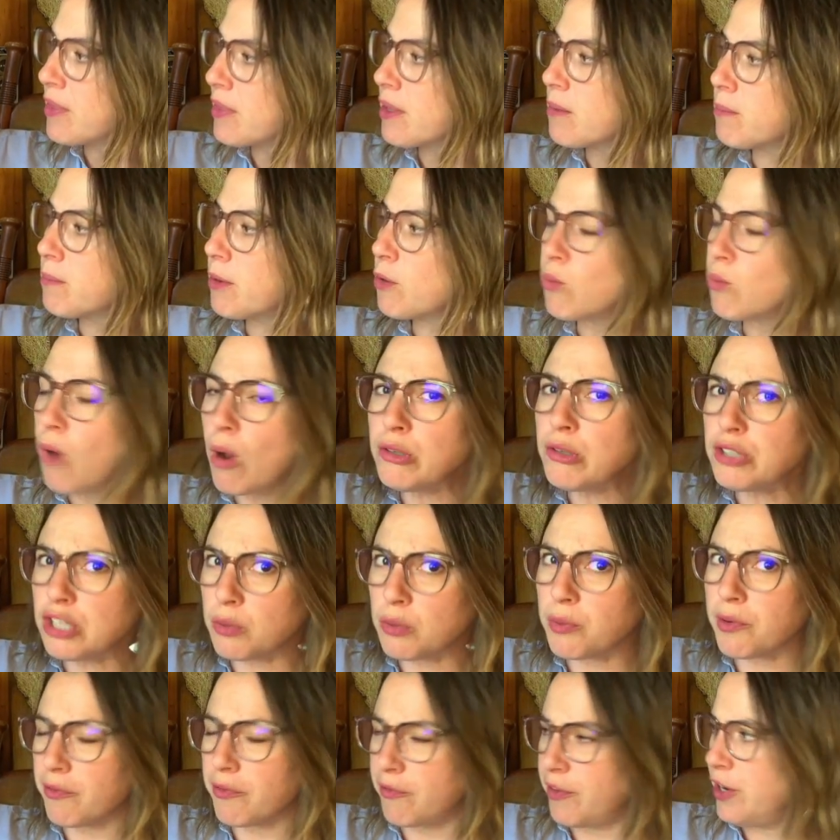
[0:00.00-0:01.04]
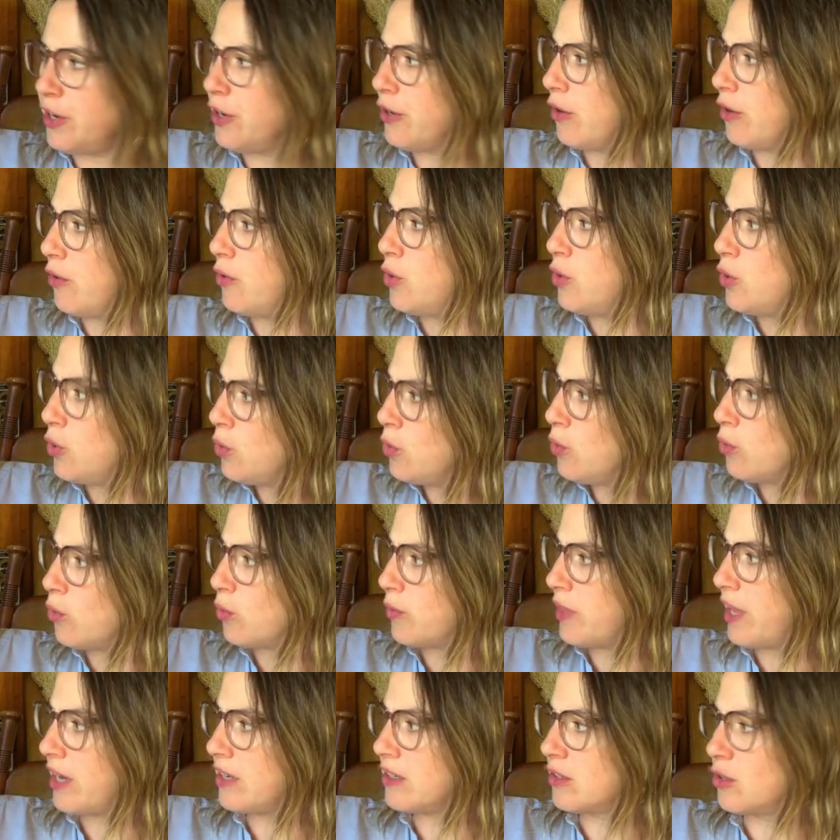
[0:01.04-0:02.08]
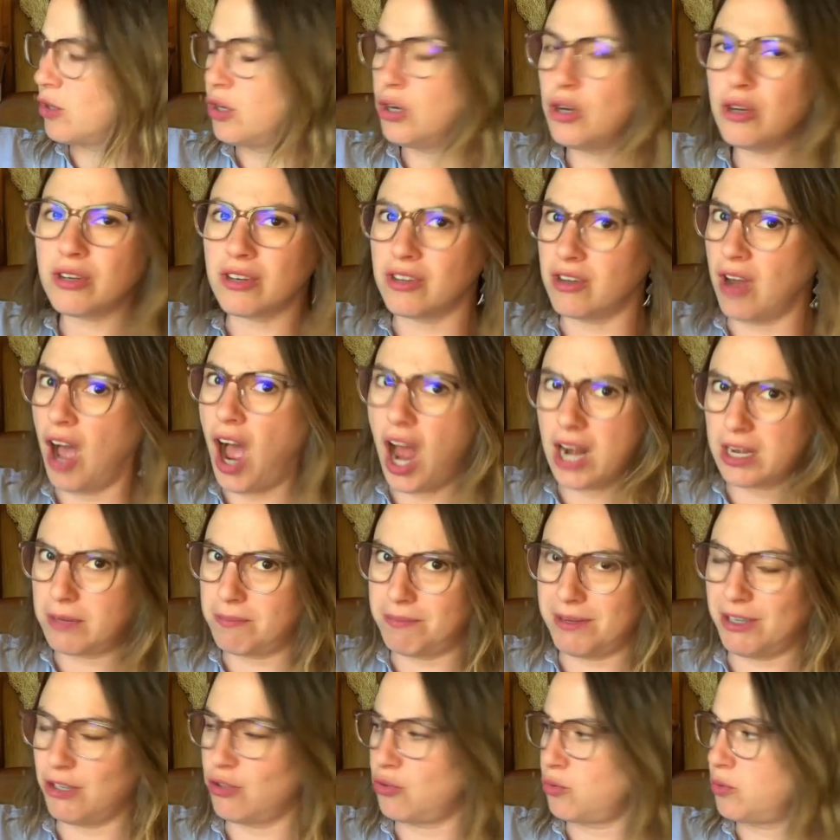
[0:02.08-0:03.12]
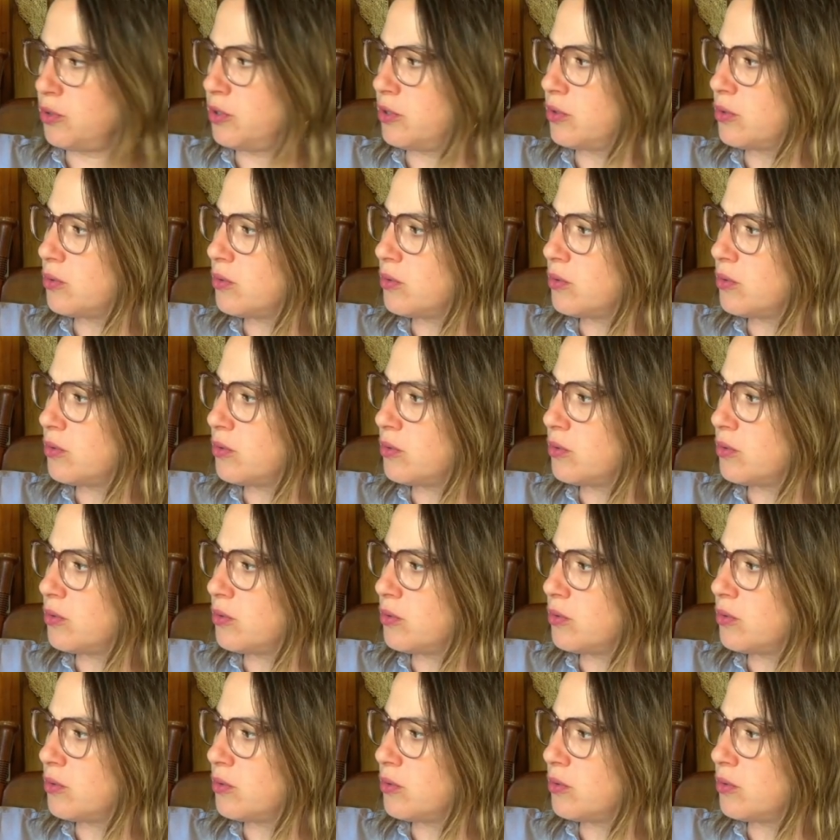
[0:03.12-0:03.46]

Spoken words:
But Rosie Revere knew that could not be true.